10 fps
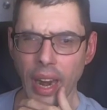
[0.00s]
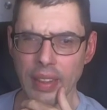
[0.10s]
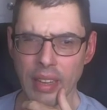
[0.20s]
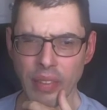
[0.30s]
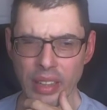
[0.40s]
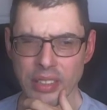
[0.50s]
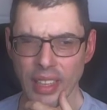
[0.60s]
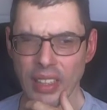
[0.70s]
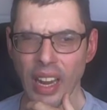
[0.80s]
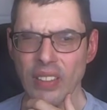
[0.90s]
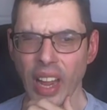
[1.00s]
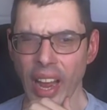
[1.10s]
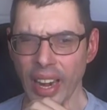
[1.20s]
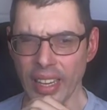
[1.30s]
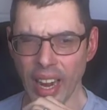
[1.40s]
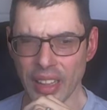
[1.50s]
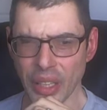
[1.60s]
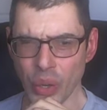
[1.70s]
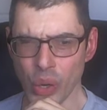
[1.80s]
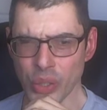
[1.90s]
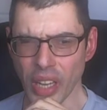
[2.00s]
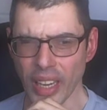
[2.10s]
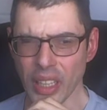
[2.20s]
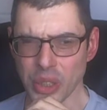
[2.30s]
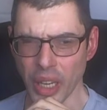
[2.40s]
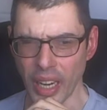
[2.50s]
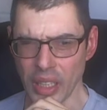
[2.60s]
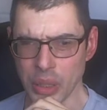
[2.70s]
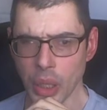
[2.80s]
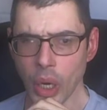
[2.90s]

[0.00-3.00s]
the advanced decline line on the New York Stock Exchange,